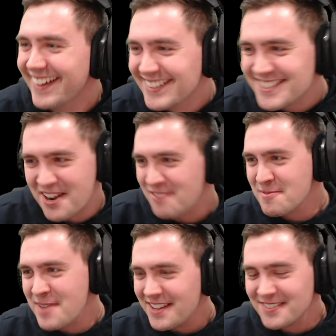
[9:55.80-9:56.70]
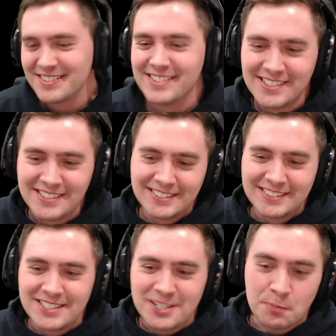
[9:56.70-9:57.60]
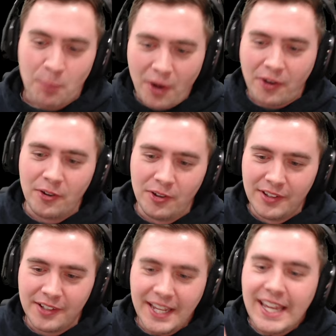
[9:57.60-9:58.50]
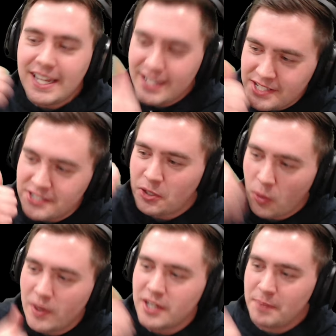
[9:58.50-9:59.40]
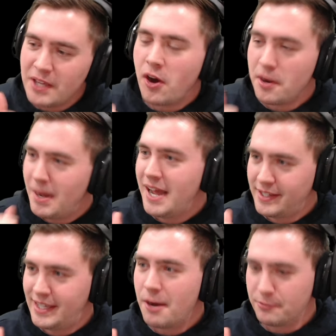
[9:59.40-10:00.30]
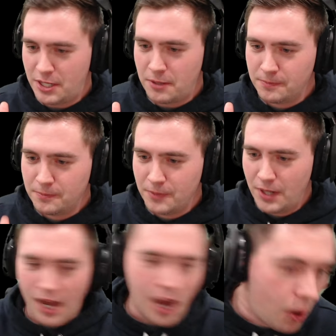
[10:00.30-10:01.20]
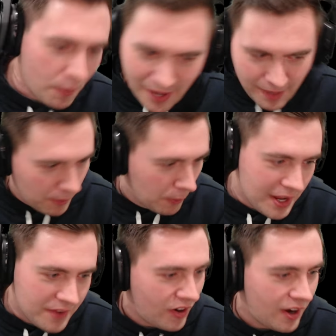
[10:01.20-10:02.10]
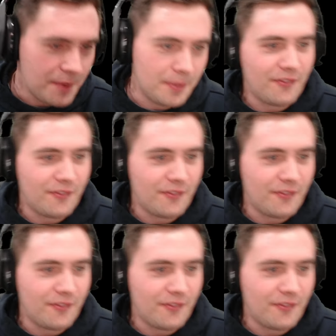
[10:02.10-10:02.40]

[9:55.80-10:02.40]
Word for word: It's not for me. Sparkle is going to be on my account though. Oh, baby, we've already been